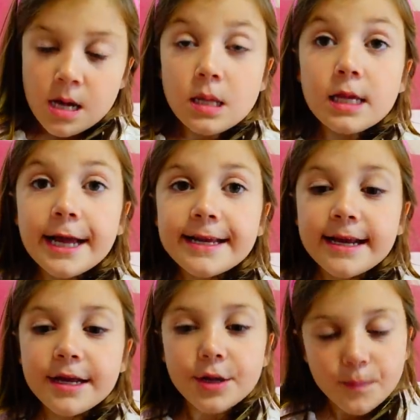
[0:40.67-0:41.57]

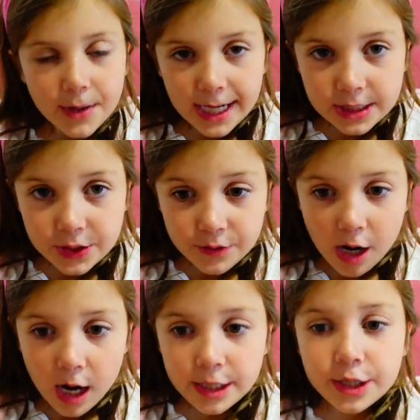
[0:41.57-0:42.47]
Lainey, you're being too
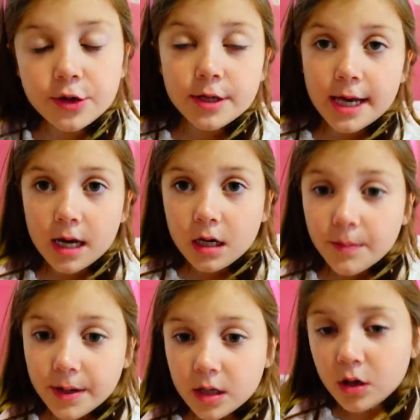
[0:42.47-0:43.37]
naughty. You can't
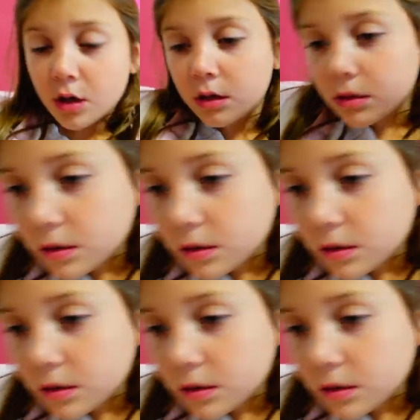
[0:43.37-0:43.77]
come in, girl.